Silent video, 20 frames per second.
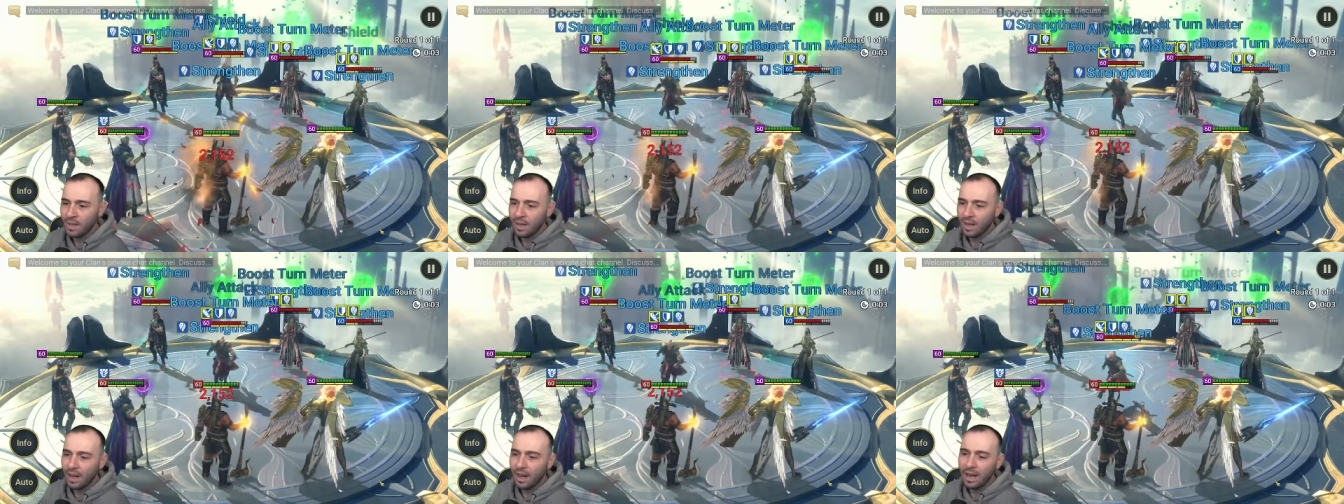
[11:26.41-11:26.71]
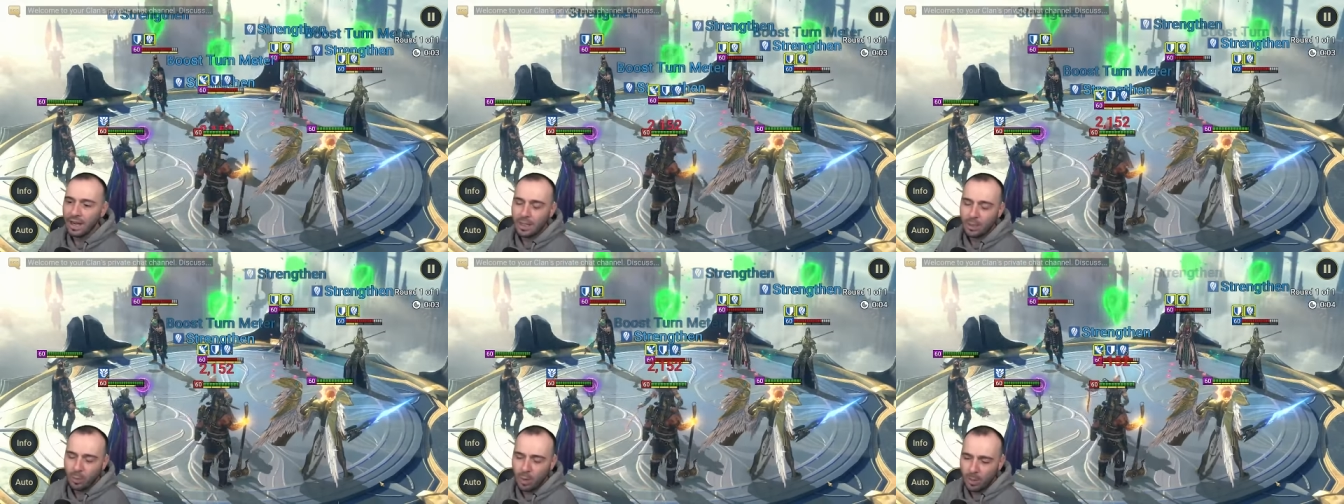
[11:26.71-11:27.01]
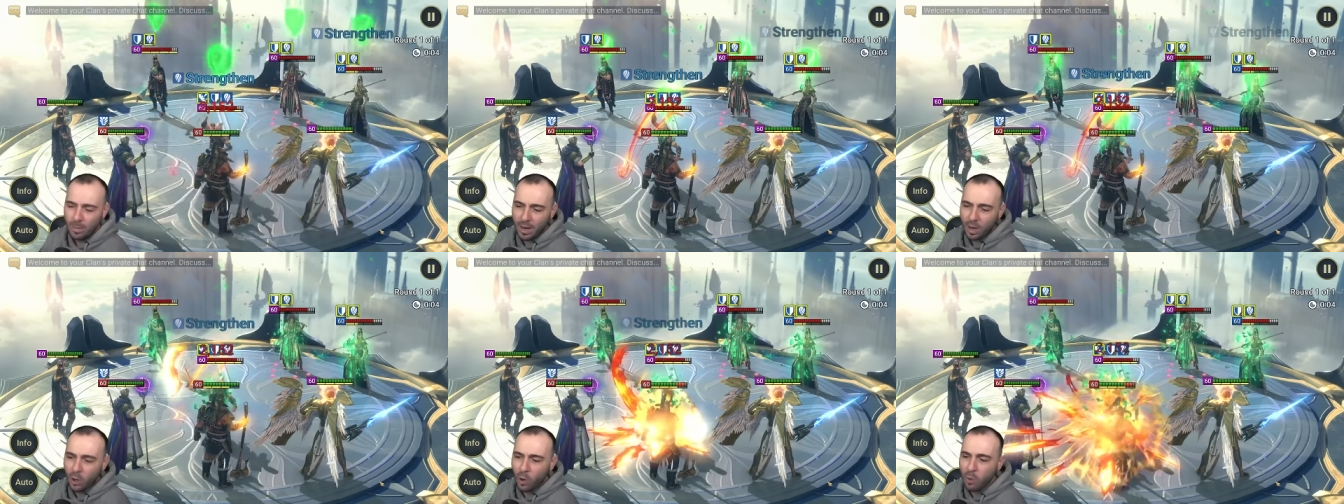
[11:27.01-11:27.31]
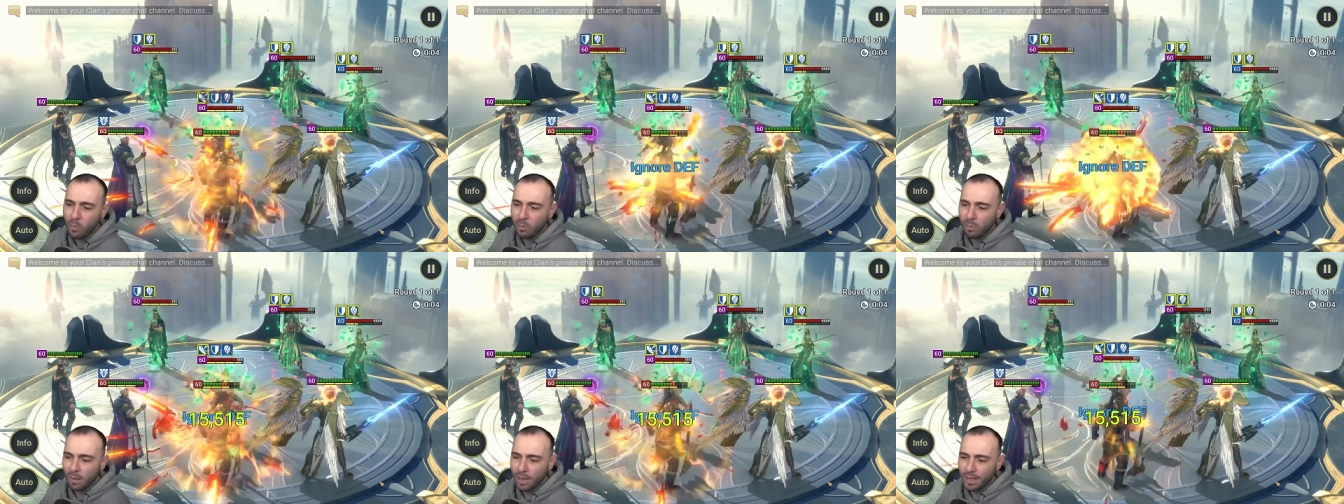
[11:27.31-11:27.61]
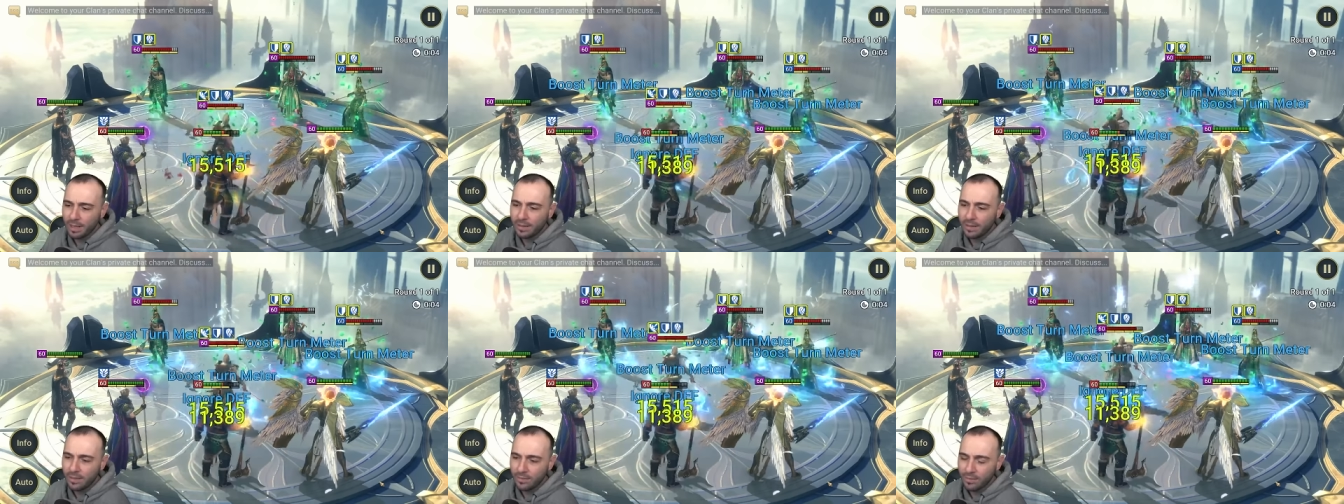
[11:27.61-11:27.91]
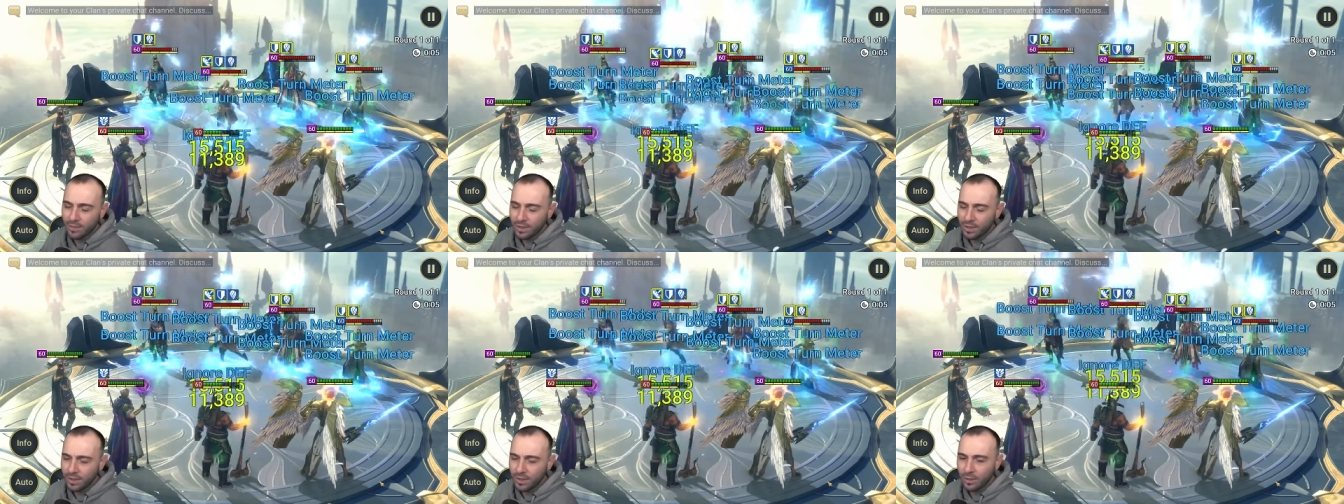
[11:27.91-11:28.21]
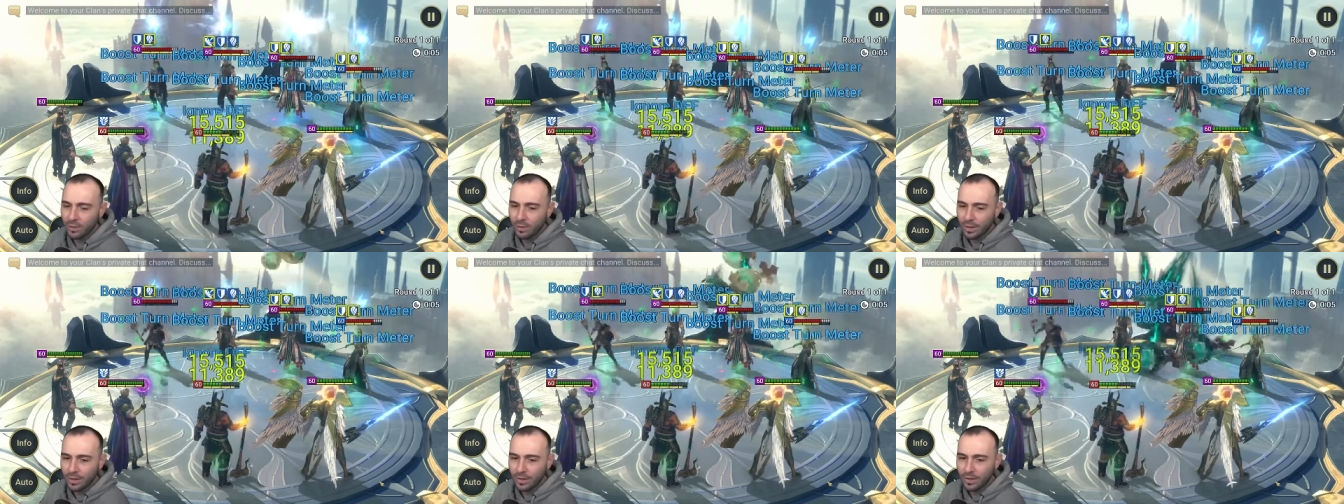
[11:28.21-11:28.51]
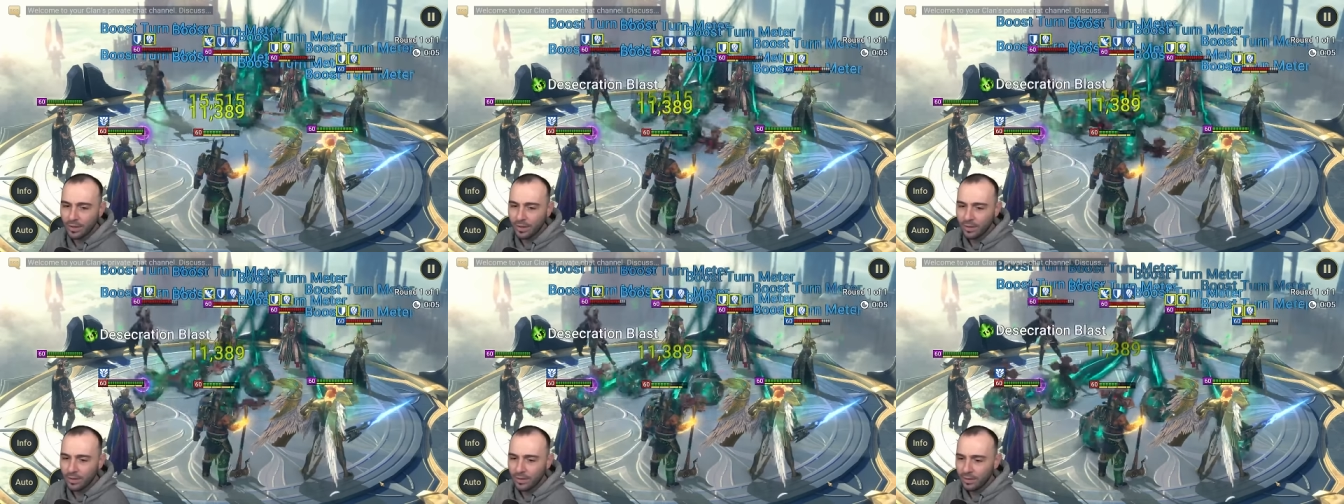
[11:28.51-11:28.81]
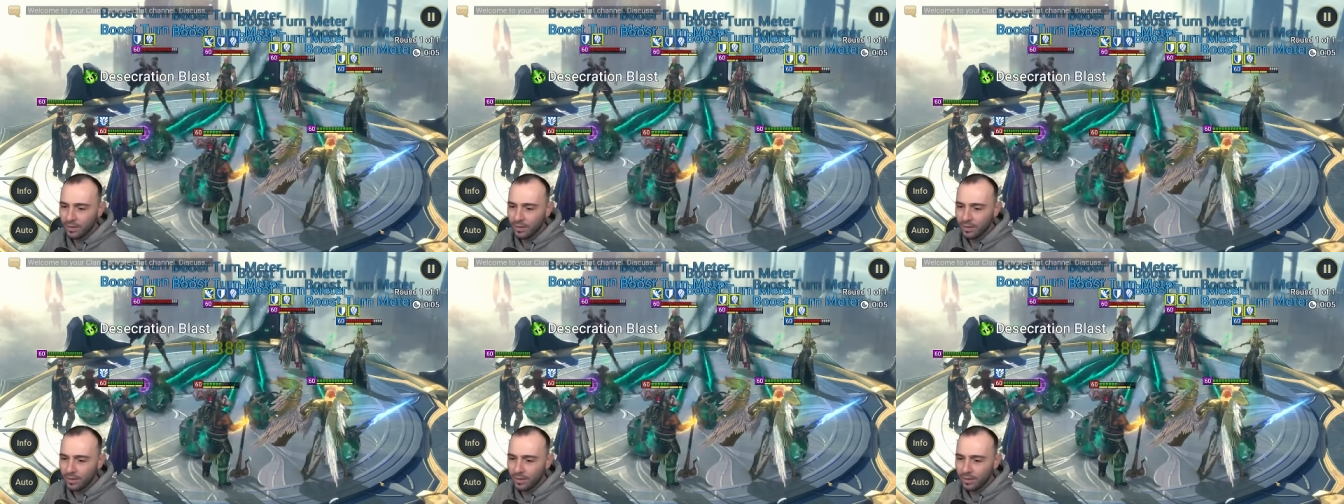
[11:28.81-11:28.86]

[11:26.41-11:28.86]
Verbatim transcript: Uh, it will be a complete different story, you know.